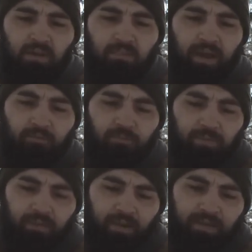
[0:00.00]
But
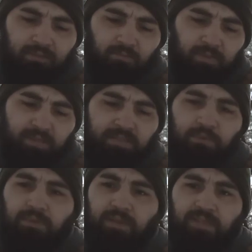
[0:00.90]
I did replace
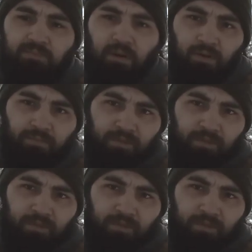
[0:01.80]
it with a small